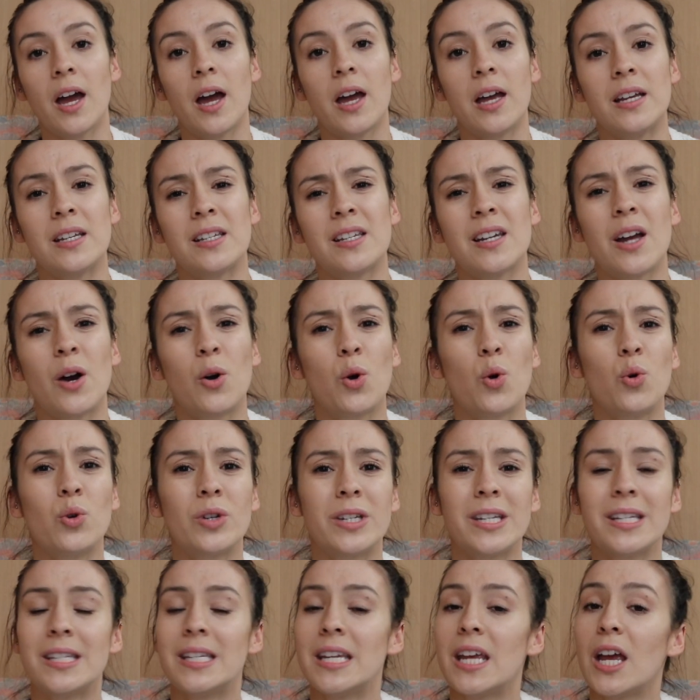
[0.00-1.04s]
is now called
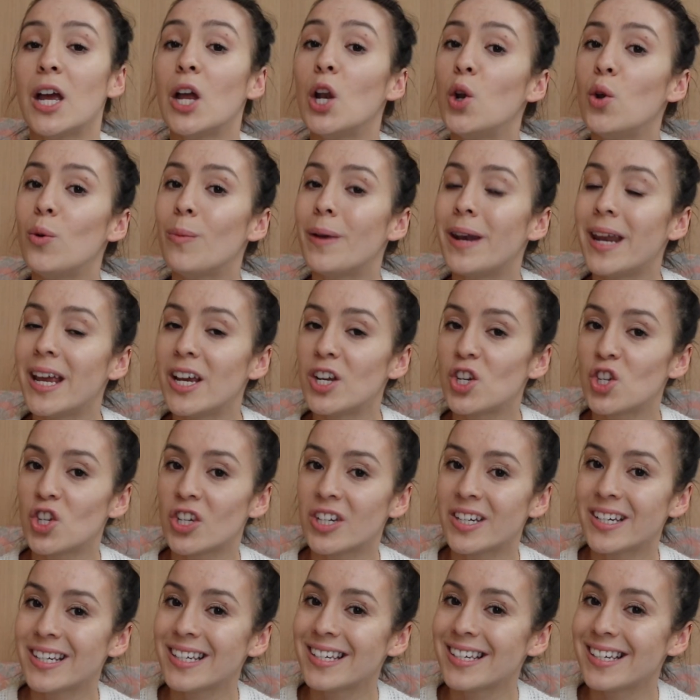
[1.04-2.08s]
Disney
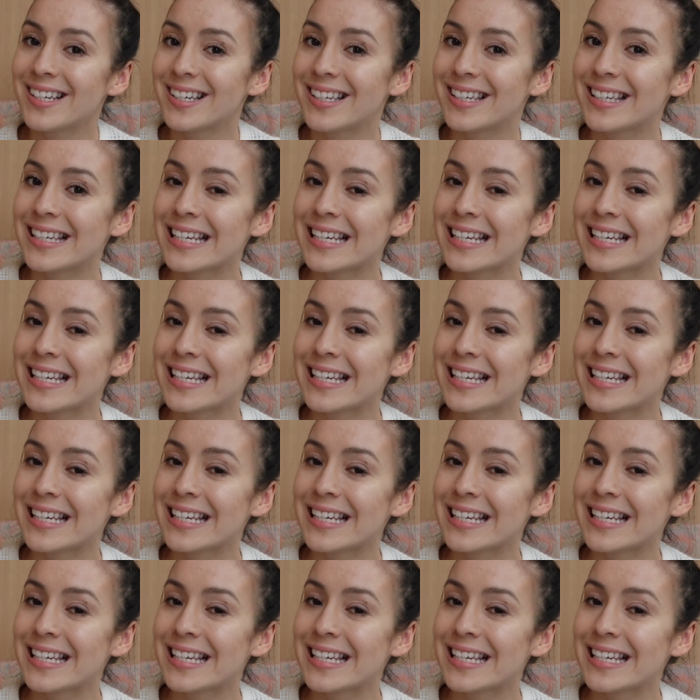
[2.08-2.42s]
Illuminations.